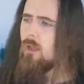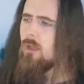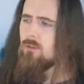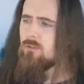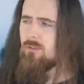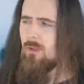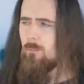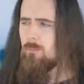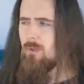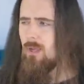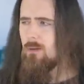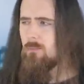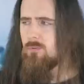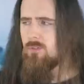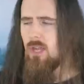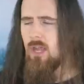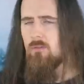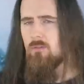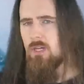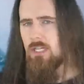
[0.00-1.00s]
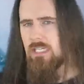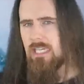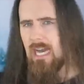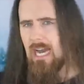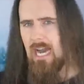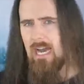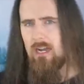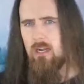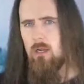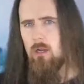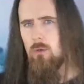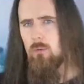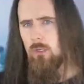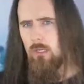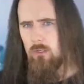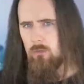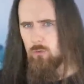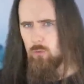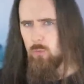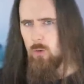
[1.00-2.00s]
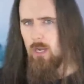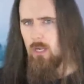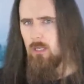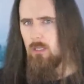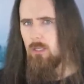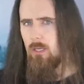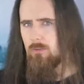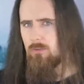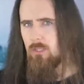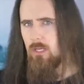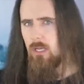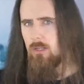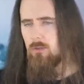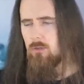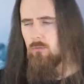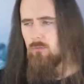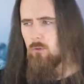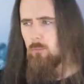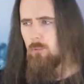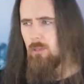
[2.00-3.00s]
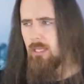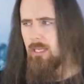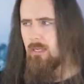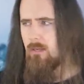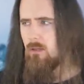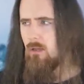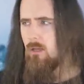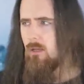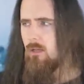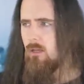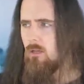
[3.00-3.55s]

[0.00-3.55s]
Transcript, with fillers: Sometimes they have a cutout as well at the end of the blade,